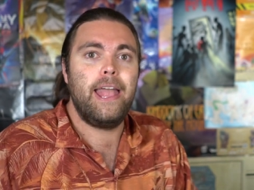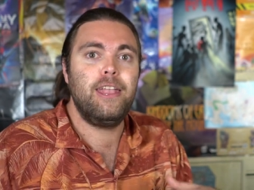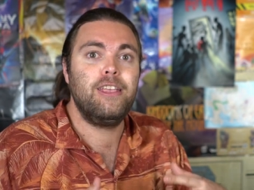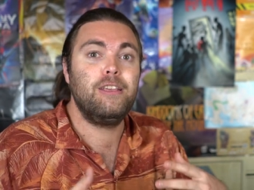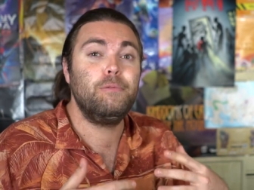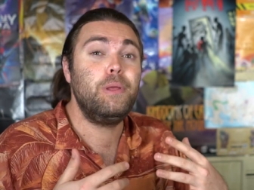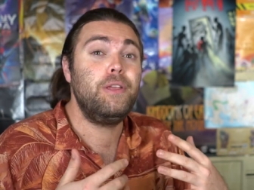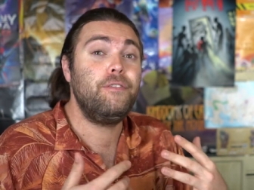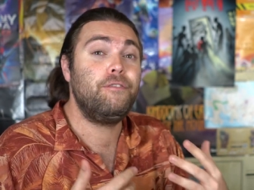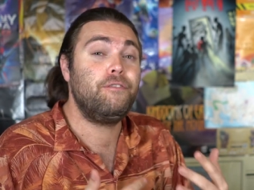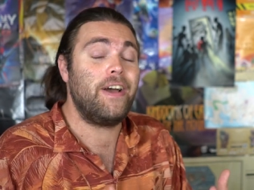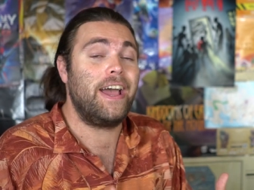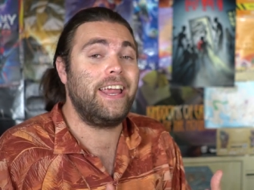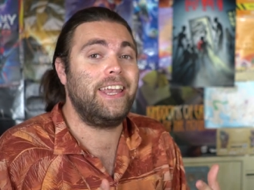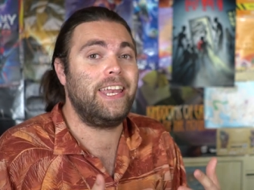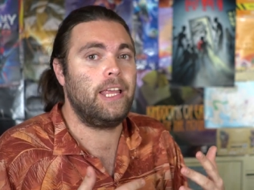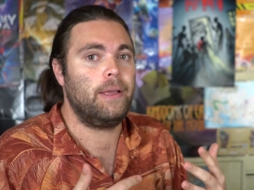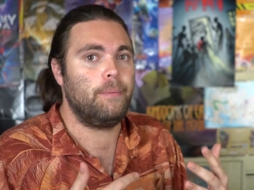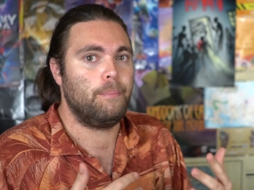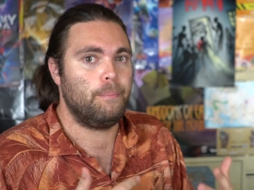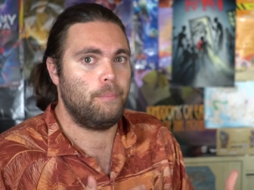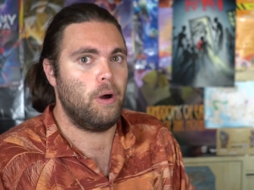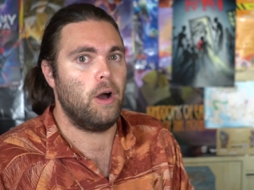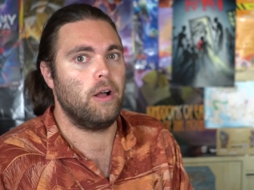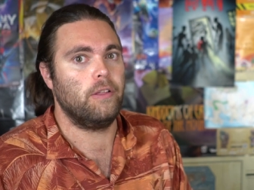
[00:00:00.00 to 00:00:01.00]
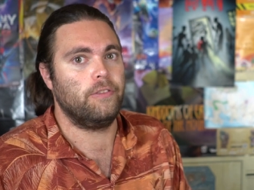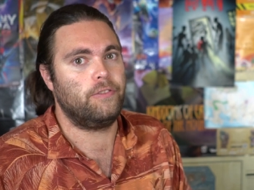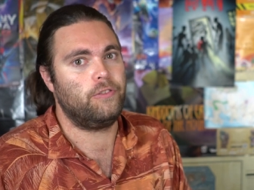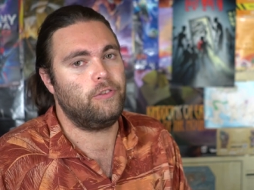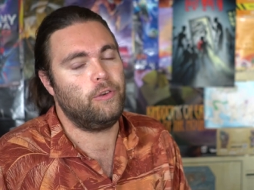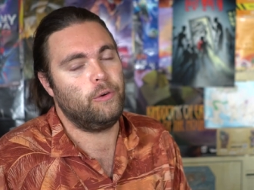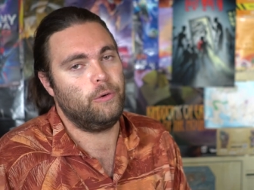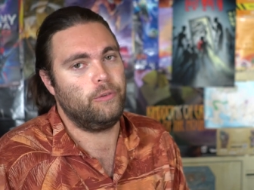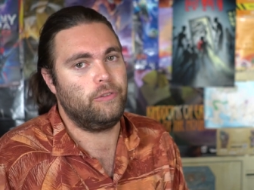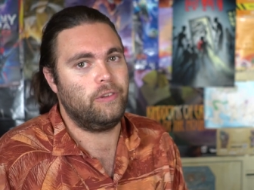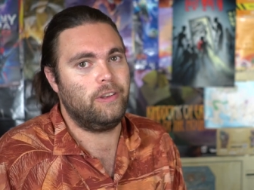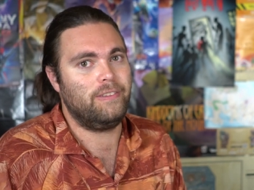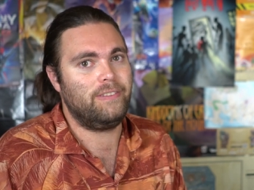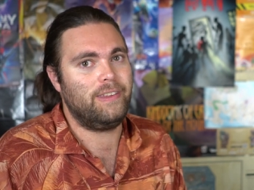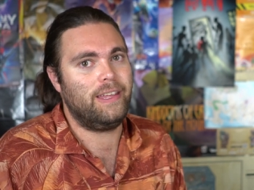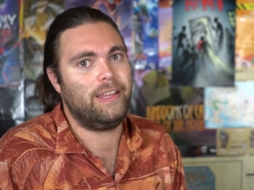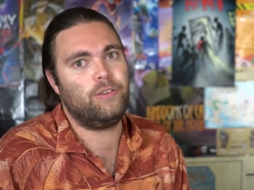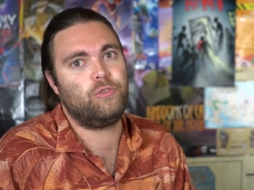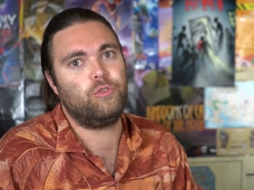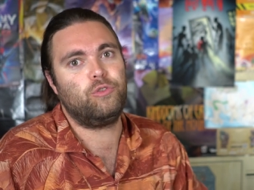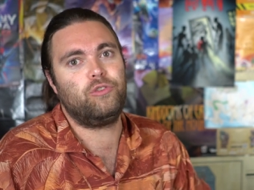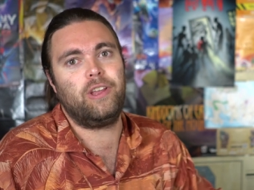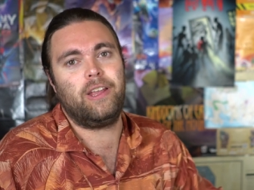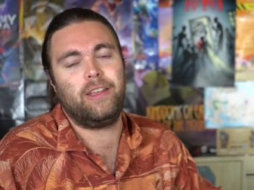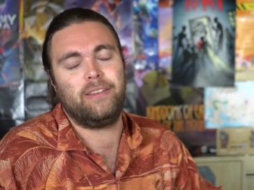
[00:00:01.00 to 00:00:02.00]
and you'll be fighting fighting monsters. And it's
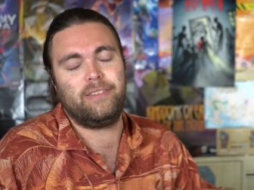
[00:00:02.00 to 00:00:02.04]
interesting